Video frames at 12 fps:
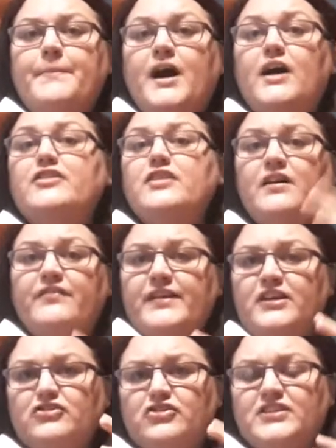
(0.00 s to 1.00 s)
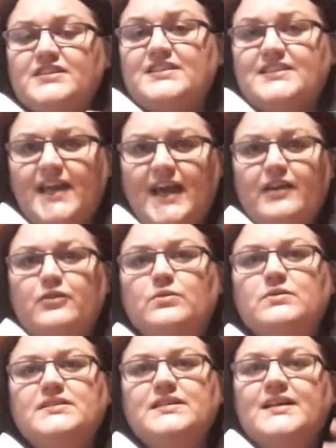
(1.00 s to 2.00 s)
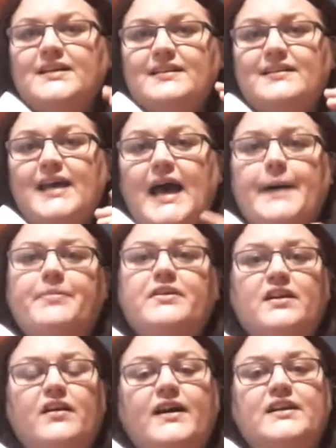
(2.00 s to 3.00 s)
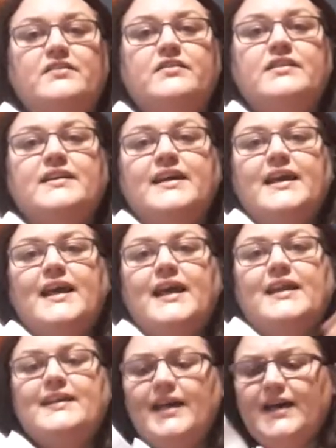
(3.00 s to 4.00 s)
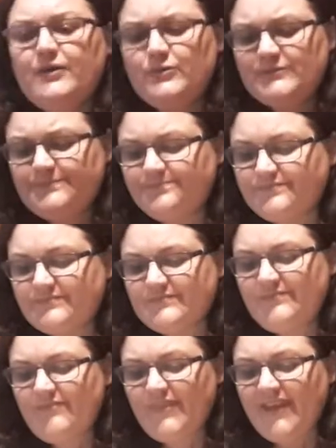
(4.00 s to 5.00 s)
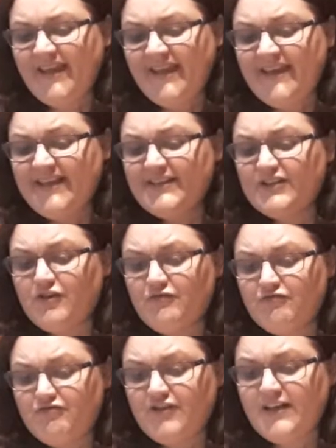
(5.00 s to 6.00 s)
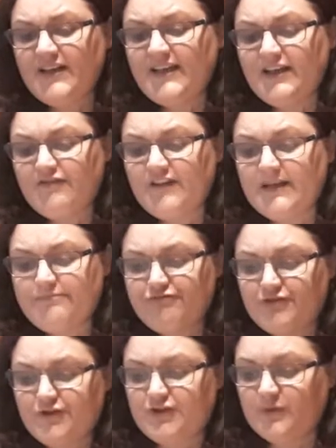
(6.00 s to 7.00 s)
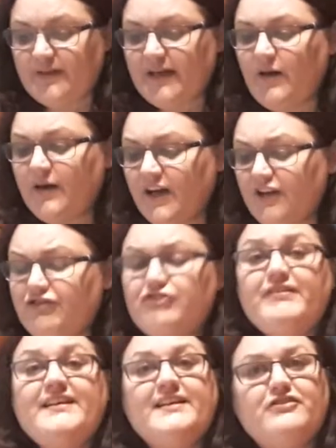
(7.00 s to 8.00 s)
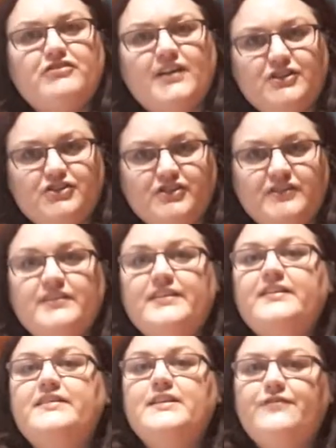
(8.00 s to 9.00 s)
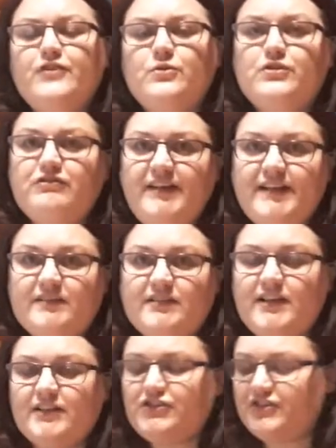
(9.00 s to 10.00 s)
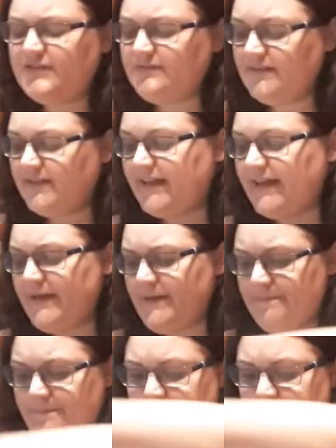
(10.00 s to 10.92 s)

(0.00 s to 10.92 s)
but nothing to the scale that happened in Ireland. Now, it is really, really brutal. Now, I'm going to read the introduction, the difficult to read introduction, okay?